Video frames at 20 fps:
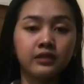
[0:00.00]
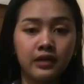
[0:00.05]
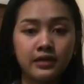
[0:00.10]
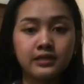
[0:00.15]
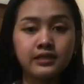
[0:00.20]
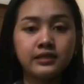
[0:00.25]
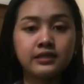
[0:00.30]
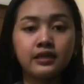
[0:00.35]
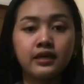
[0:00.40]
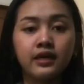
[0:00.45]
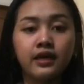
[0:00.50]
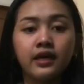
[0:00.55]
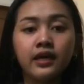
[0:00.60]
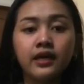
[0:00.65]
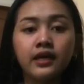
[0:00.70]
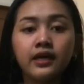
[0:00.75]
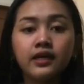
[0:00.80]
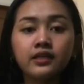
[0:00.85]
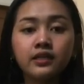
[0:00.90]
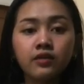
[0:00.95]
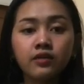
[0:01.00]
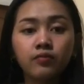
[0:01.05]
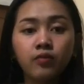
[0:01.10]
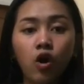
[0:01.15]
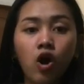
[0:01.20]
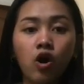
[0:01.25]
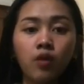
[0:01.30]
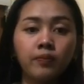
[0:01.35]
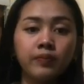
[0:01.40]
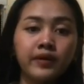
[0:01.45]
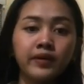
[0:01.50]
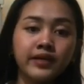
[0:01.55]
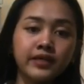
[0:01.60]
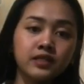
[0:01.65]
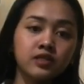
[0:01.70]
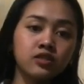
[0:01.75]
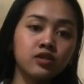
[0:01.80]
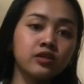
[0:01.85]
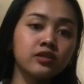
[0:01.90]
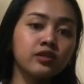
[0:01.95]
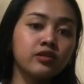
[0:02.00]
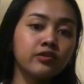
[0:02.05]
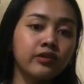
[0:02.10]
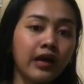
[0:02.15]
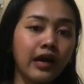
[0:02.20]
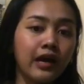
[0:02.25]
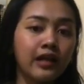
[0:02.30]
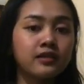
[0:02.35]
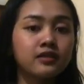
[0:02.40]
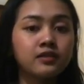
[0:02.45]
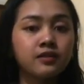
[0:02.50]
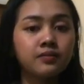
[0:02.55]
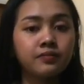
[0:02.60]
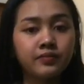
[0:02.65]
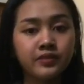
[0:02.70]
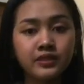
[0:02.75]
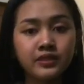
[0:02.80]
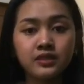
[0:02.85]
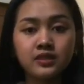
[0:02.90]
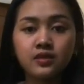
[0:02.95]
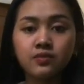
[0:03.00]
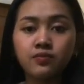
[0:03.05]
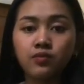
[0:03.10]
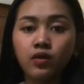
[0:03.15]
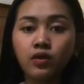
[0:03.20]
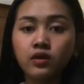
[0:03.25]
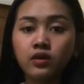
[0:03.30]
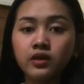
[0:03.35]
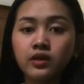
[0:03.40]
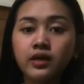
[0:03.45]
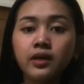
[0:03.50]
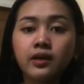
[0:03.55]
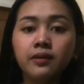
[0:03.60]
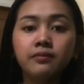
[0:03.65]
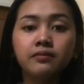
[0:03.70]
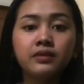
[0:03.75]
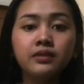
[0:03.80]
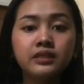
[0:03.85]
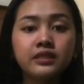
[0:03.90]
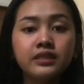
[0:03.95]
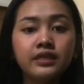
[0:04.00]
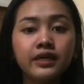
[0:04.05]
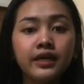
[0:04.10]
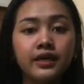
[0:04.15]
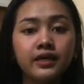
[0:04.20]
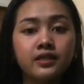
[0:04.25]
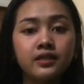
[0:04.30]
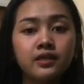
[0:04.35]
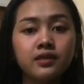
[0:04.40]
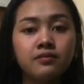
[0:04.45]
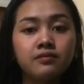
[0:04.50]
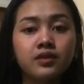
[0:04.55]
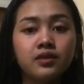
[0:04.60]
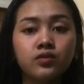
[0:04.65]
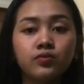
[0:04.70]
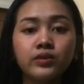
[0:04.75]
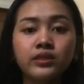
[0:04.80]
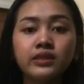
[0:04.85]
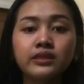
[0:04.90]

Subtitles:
us. It operates on the reality principle, mediating between